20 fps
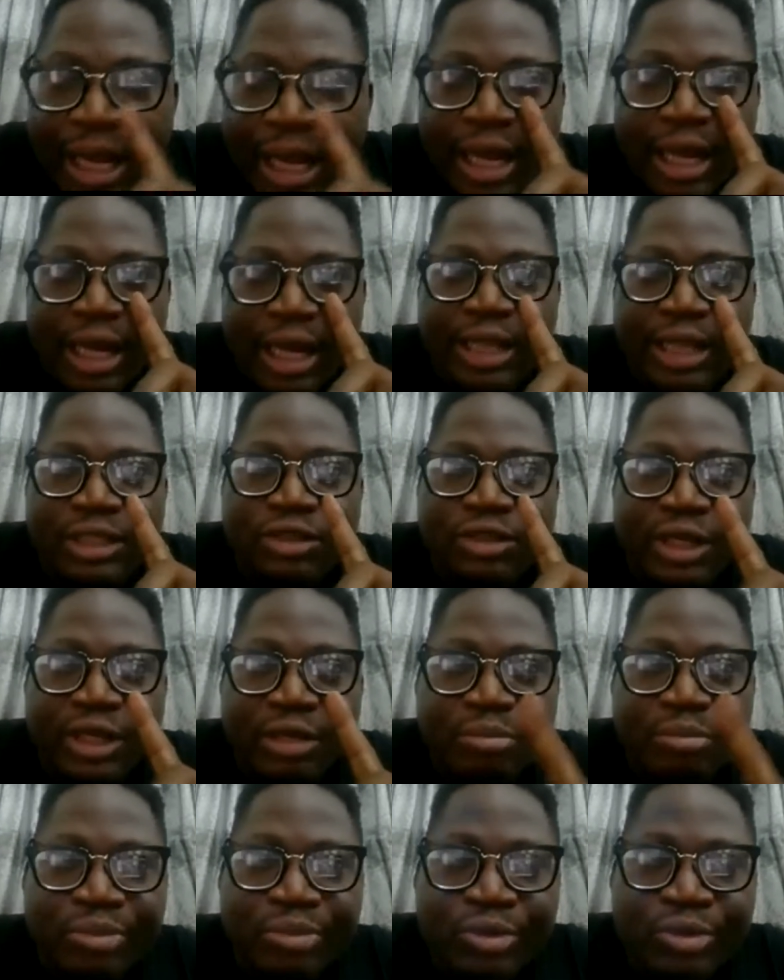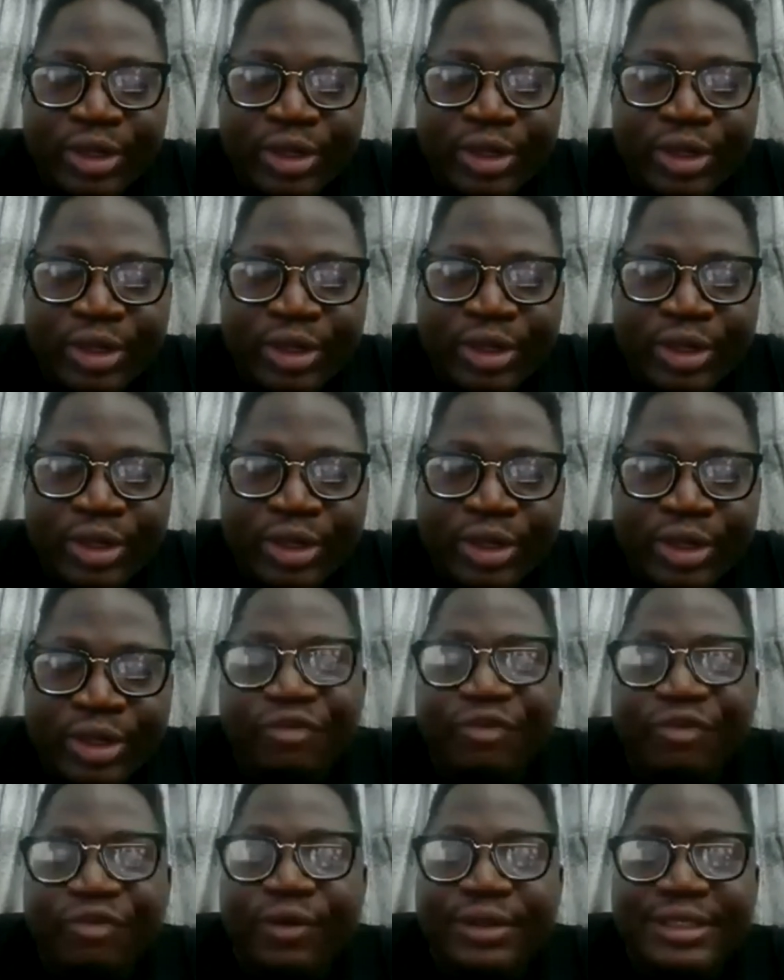And I saw a book in
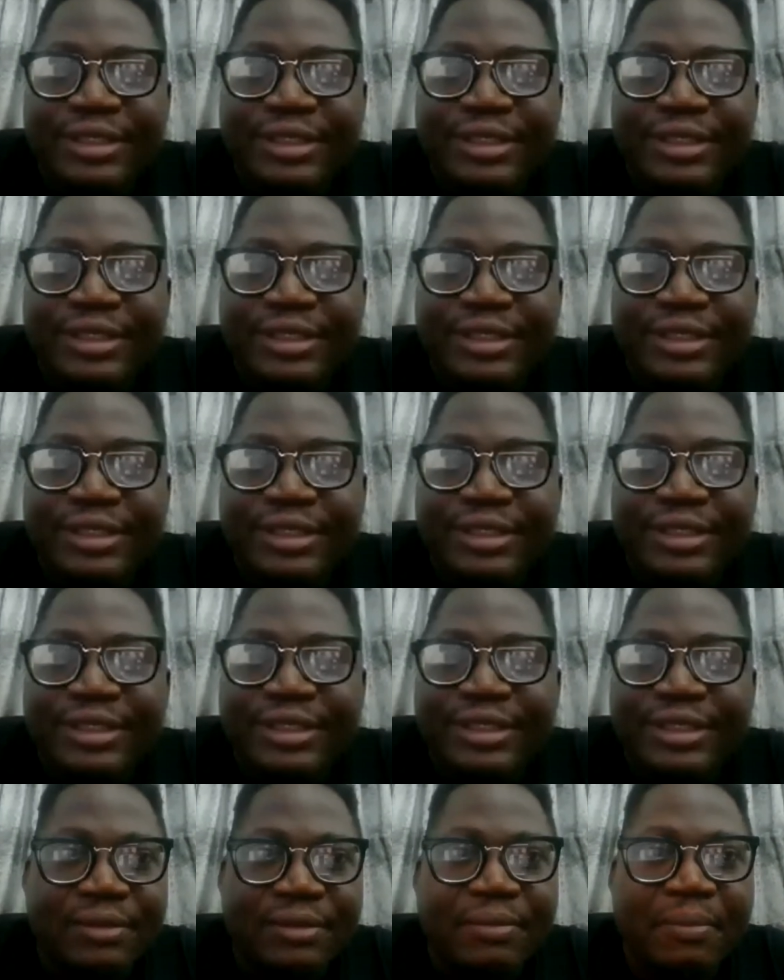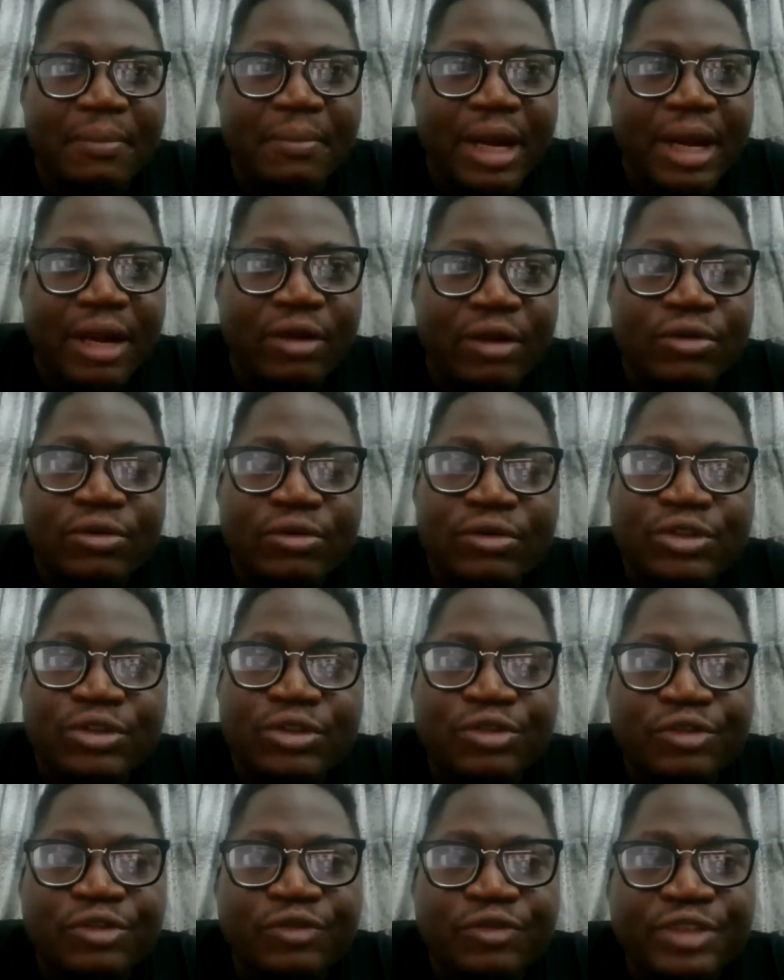2014, Marco
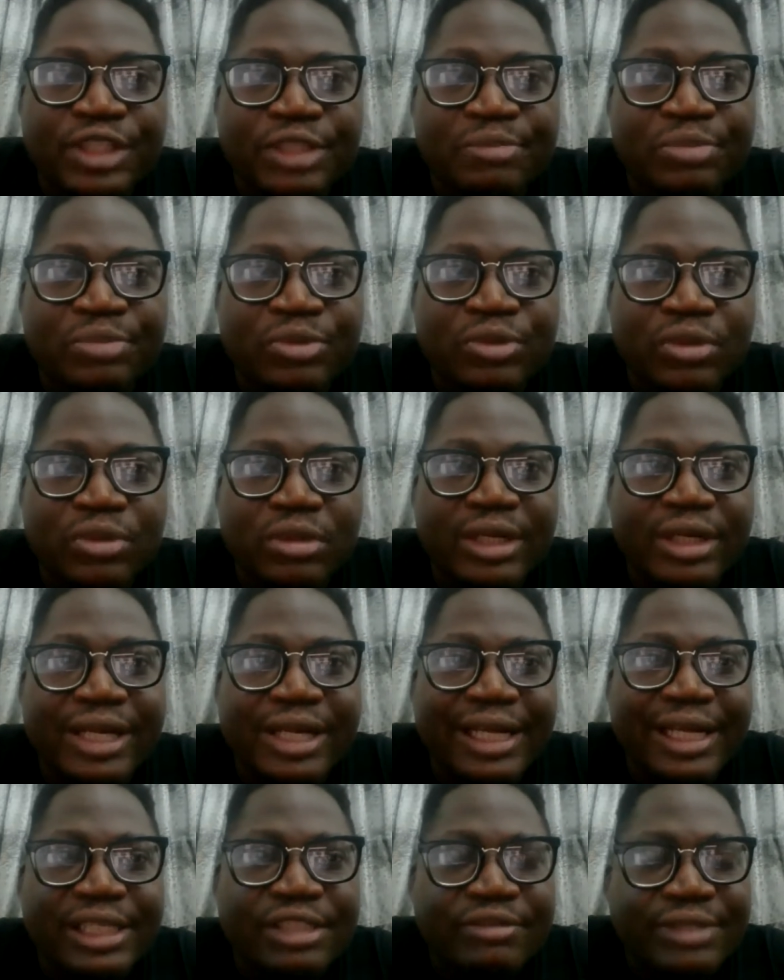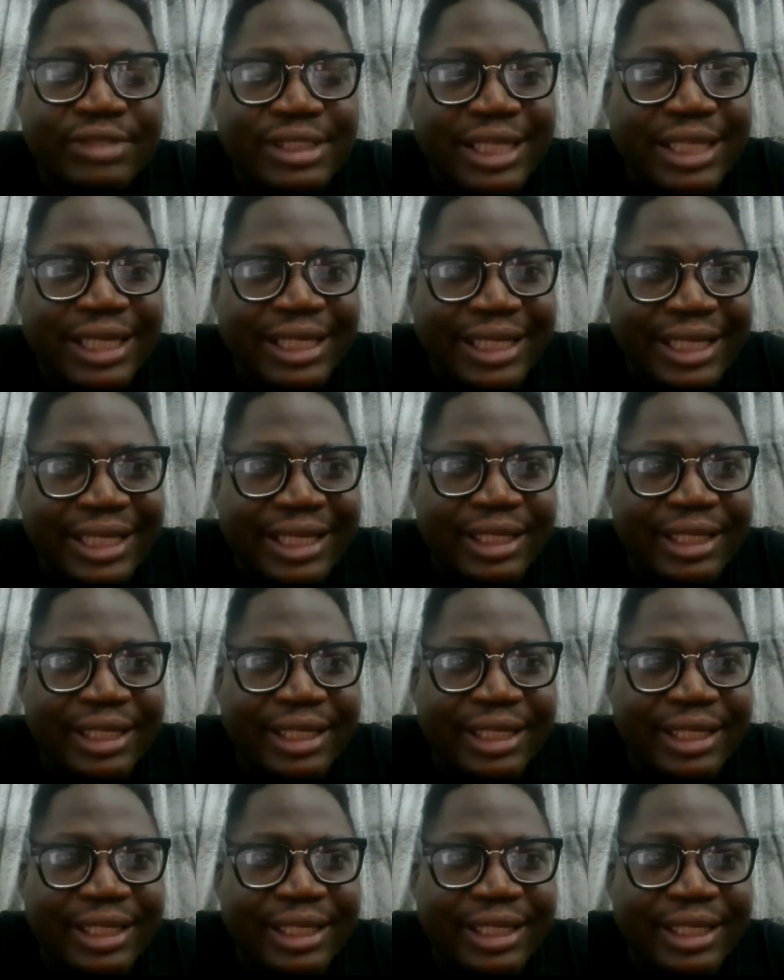Rostrofi's book, Get Rich Quick.